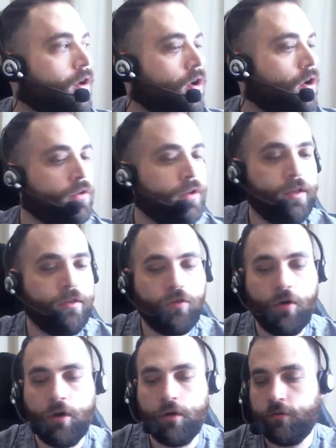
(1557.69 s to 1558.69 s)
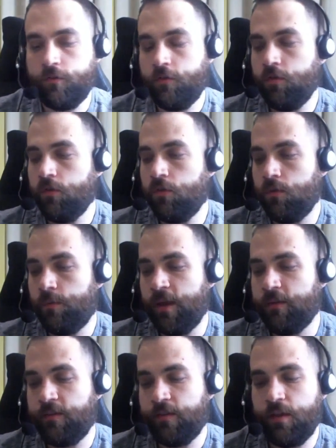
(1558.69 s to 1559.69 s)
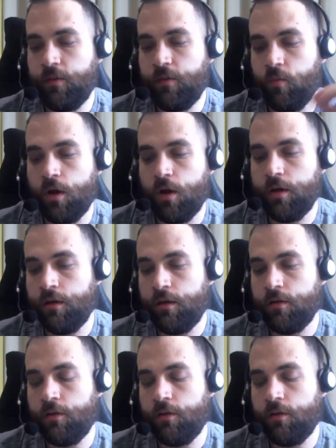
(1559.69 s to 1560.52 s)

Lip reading: only talks to basically one